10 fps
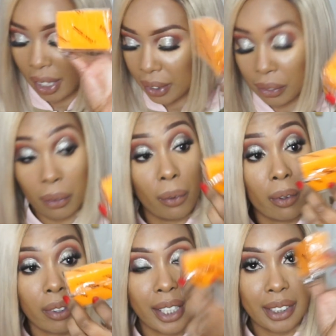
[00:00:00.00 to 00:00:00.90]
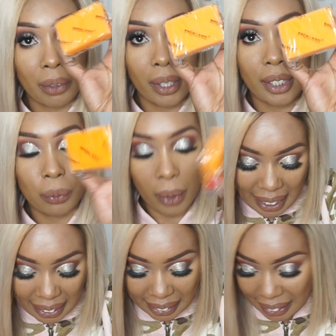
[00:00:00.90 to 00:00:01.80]
So there's that one as well.
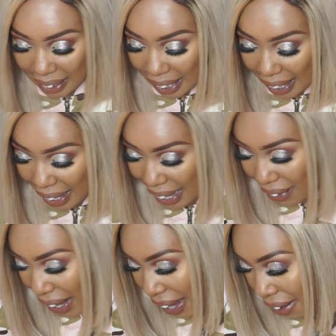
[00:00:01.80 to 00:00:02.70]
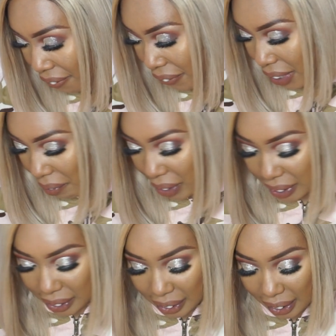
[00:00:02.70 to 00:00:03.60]
Next here I have vitamin
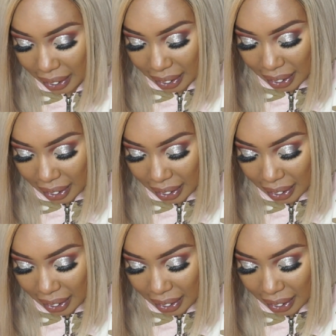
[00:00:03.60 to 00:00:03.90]
C.